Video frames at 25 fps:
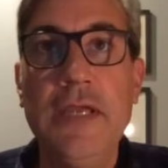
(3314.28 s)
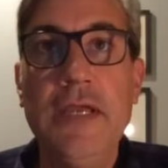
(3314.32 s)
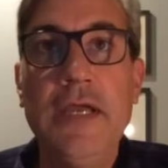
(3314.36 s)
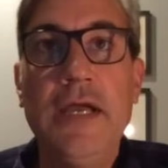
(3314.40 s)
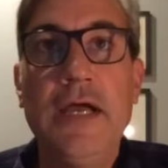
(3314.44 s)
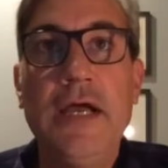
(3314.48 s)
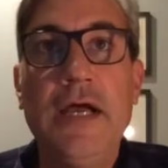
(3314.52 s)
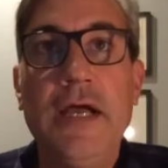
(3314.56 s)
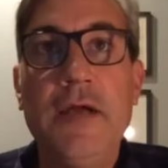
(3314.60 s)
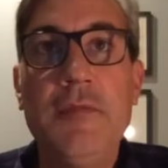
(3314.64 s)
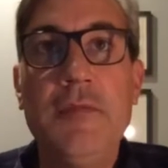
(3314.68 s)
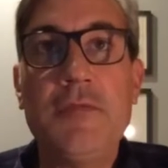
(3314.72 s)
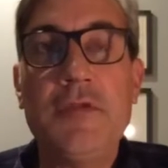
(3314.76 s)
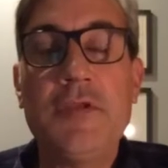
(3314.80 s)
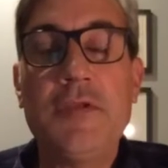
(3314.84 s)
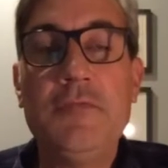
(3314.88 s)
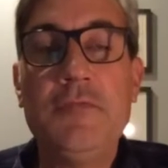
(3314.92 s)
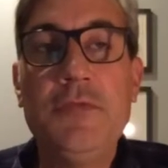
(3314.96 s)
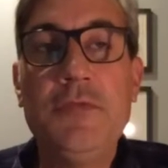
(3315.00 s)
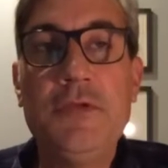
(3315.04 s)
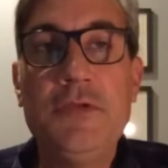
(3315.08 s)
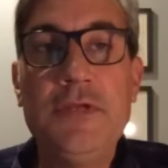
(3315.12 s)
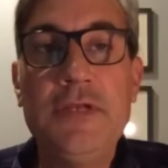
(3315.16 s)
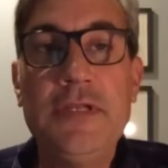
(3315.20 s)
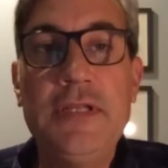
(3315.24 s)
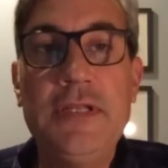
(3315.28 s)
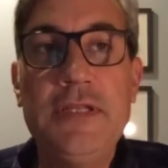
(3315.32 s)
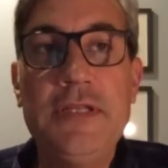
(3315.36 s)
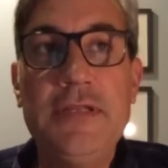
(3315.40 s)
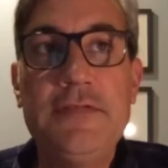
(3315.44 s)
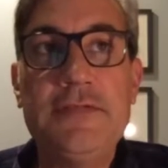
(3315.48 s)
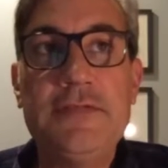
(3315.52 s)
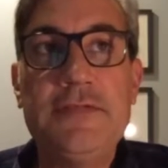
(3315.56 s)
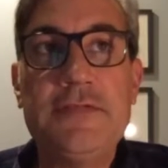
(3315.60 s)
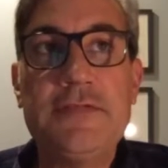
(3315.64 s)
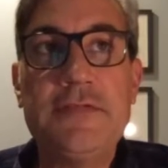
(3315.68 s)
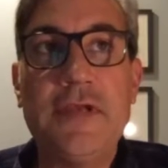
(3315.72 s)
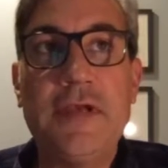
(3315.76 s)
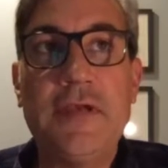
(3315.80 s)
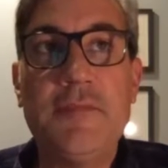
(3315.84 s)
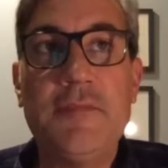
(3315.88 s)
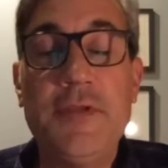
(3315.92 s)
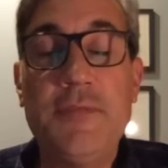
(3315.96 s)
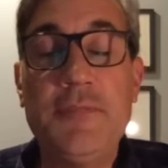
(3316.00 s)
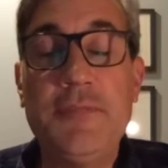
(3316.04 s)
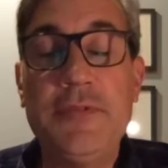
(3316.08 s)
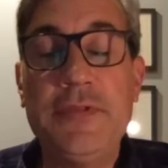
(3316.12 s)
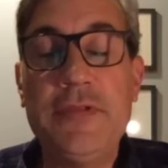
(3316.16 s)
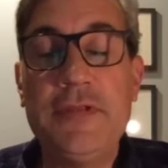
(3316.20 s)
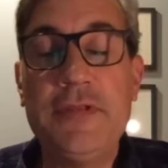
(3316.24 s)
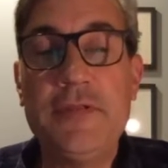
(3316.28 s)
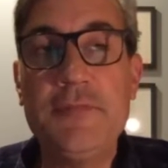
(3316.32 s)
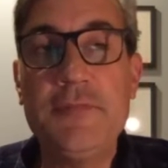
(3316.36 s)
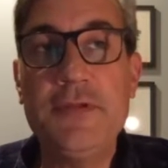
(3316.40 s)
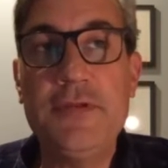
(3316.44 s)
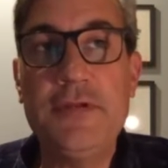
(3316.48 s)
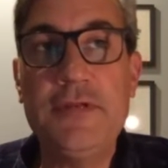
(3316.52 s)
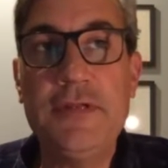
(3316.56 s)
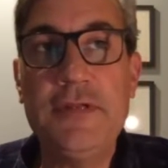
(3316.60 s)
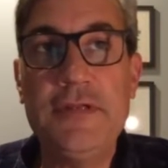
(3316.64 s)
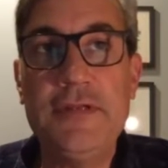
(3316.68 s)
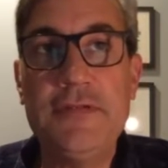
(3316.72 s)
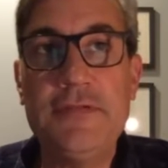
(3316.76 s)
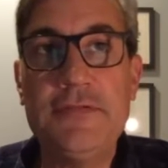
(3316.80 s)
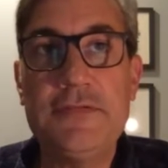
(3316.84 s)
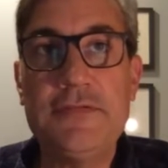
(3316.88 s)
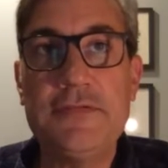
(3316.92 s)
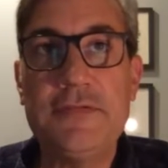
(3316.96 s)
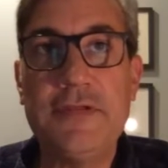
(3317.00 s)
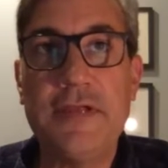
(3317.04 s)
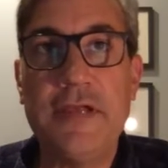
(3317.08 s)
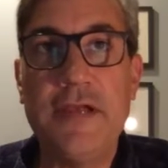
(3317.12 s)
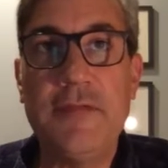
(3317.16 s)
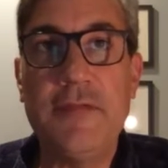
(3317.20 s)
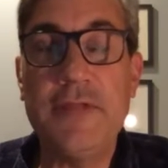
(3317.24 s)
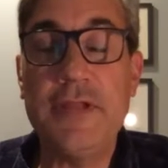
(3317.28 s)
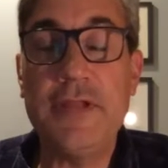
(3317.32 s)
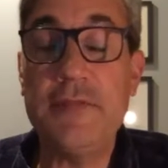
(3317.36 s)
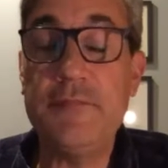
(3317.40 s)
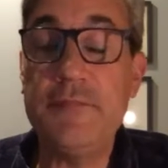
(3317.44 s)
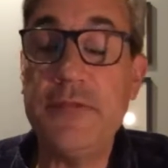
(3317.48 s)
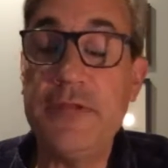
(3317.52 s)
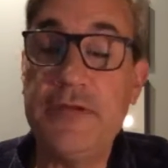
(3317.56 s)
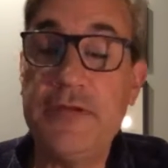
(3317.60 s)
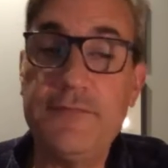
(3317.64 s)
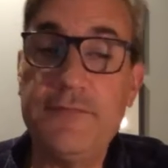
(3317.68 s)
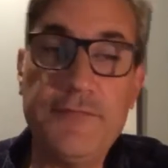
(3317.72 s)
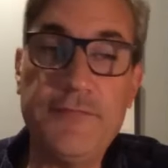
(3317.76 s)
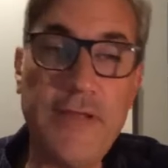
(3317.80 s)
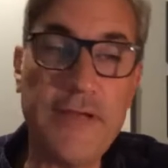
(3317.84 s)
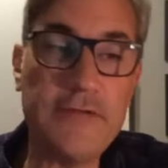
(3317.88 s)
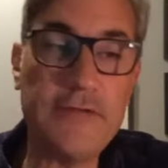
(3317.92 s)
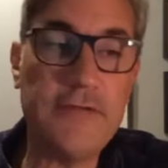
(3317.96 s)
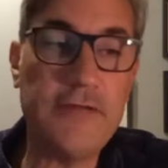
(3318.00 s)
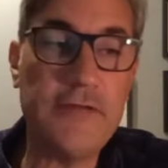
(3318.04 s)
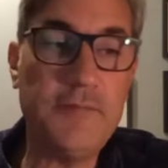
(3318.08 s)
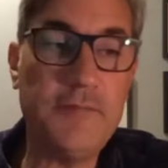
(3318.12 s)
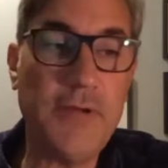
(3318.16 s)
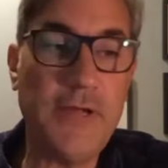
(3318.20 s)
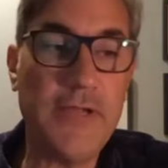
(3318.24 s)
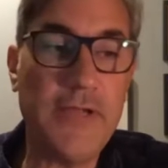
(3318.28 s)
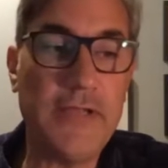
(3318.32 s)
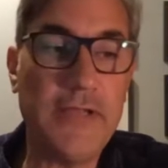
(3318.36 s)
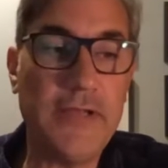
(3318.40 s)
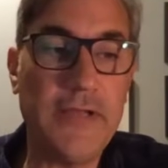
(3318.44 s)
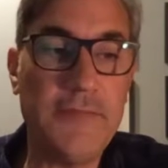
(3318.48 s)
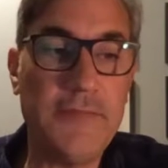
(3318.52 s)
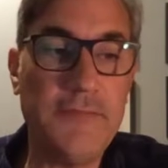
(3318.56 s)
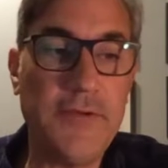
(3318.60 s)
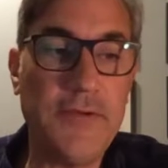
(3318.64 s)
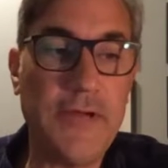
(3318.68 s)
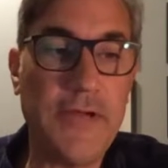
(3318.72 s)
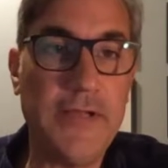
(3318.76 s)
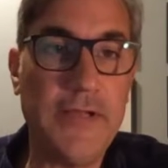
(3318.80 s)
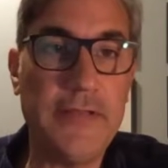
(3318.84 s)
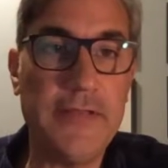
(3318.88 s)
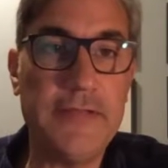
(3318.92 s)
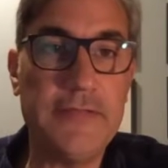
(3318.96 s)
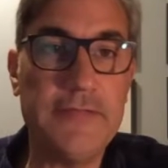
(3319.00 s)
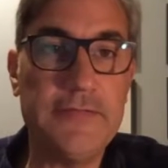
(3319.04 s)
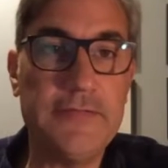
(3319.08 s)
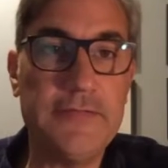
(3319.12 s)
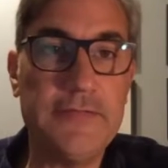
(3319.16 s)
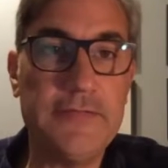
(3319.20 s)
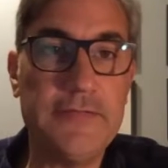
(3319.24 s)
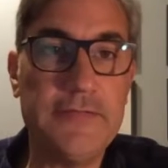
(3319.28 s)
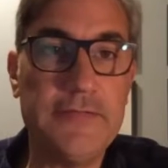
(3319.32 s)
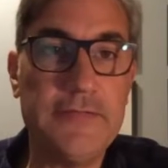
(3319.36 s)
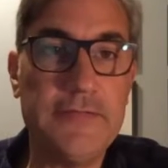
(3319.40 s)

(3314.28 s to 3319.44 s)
um, communities, uh, people in communities um, that have been affected by gun violence,